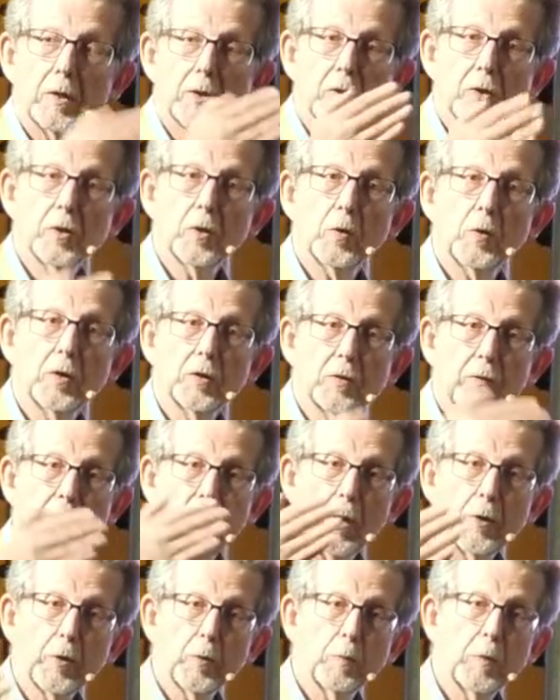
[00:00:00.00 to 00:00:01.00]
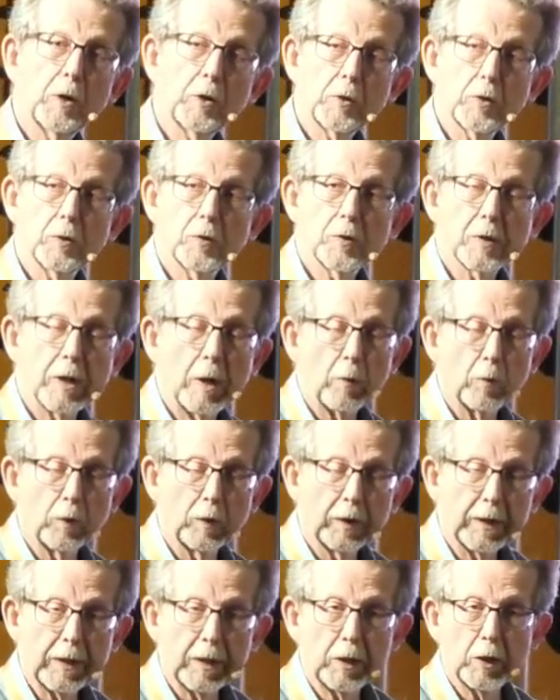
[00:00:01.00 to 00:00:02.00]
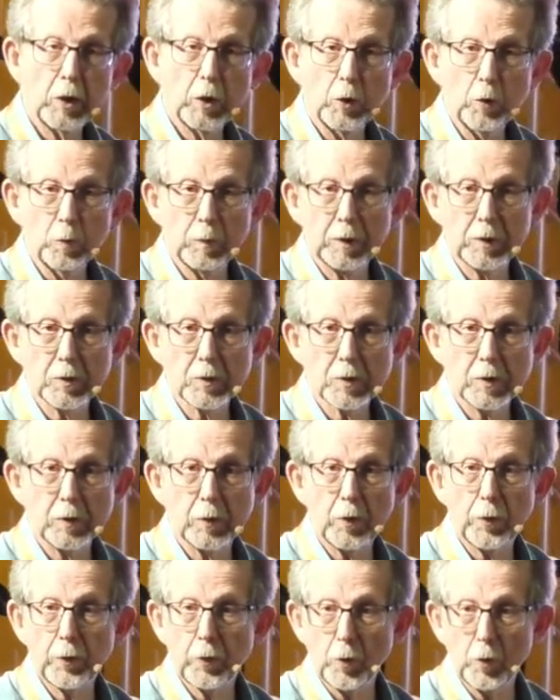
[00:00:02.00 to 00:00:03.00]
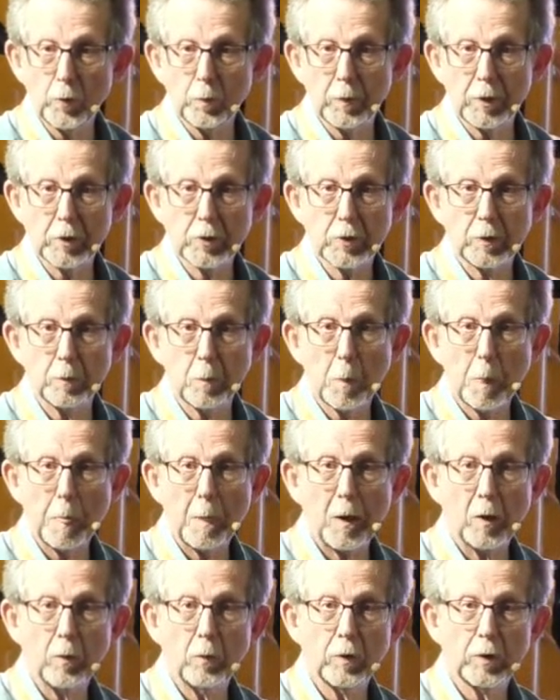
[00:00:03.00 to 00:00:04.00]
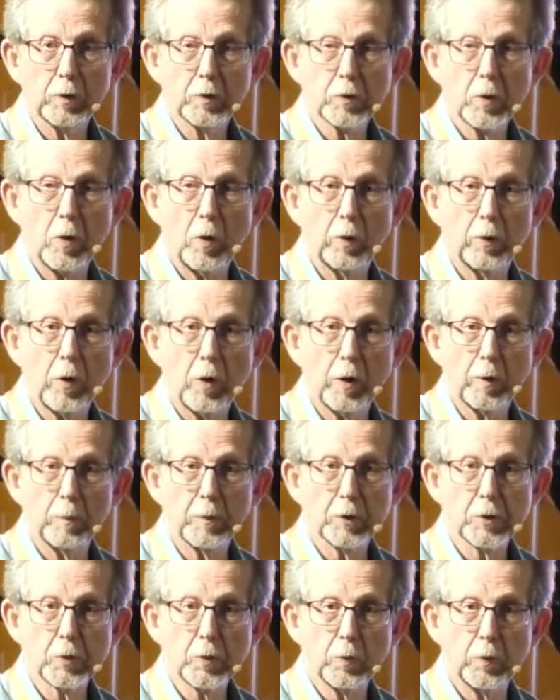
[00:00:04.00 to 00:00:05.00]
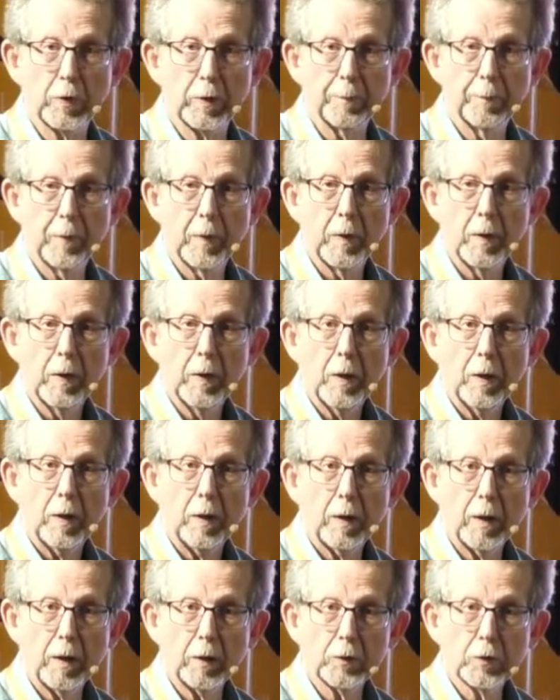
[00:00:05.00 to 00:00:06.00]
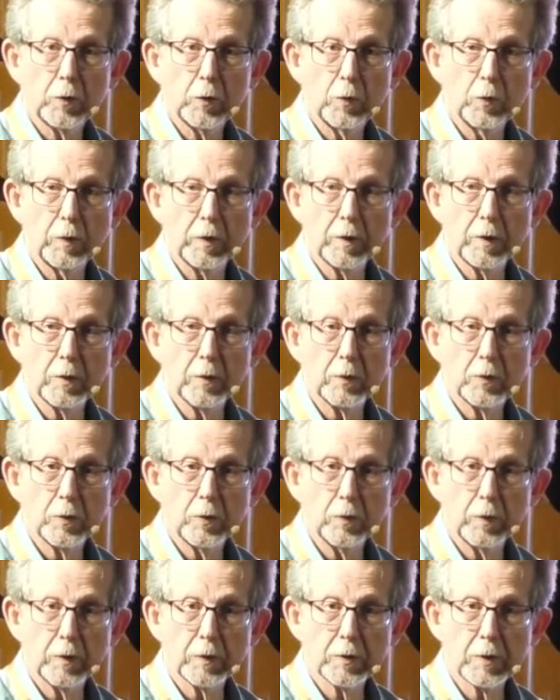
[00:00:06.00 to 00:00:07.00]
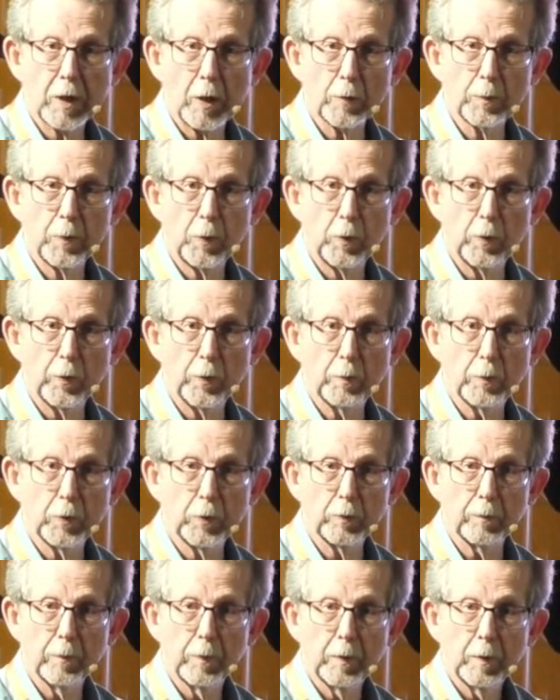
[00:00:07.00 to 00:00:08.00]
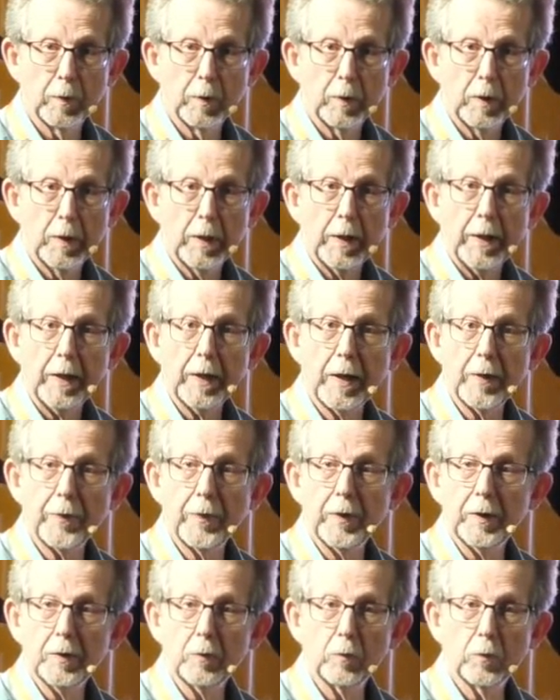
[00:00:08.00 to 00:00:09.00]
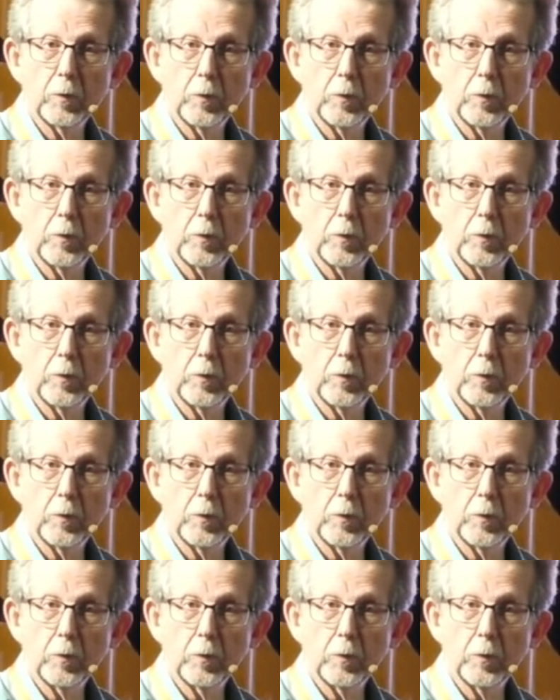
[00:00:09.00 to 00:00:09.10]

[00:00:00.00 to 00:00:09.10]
a series of other missions that will lead humans in the third mission, what is called Artemis III, to the South Pole of the Moon. And I think